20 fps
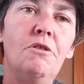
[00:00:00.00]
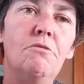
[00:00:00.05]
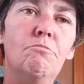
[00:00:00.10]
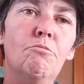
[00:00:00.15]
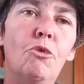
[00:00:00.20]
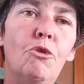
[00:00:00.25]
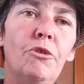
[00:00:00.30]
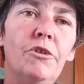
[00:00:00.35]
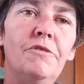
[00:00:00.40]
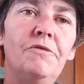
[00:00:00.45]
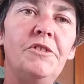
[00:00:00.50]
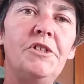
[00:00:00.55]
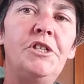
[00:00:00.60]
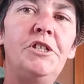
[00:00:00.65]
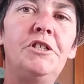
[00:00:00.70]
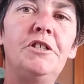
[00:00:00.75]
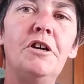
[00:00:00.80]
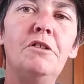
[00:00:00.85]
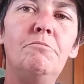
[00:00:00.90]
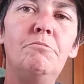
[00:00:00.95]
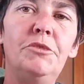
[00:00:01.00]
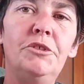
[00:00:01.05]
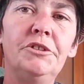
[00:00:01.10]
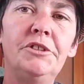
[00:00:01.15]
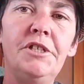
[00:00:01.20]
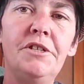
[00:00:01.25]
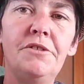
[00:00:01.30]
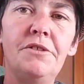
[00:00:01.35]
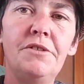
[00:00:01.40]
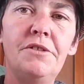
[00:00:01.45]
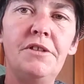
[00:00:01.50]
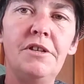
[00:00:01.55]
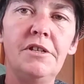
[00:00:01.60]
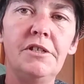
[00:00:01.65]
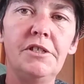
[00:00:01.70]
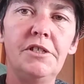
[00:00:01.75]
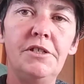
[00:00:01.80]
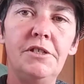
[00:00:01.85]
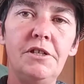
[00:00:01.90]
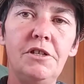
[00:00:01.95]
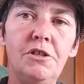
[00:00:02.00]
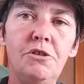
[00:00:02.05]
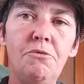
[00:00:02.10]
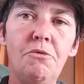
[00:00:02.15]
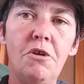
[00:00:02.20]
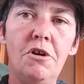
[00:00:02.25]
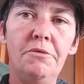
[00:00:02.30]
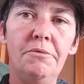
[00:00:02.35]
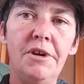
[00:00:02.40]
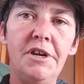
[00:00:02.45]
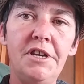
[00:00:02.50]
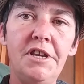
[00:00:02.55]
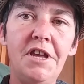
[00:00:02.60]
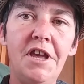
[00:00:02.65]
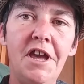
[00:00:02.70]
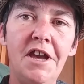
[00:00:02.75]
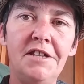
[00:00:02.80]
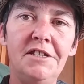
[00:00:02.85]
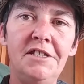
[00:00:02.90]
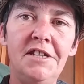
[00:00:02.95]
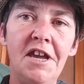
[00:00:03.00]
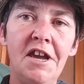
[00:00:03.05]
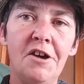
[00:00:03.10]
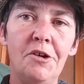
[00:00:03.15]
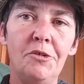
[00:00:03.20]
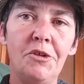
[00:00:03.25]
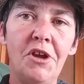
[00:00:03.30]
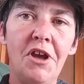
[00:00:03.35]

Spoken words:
more of a stumble to the things that you already had down.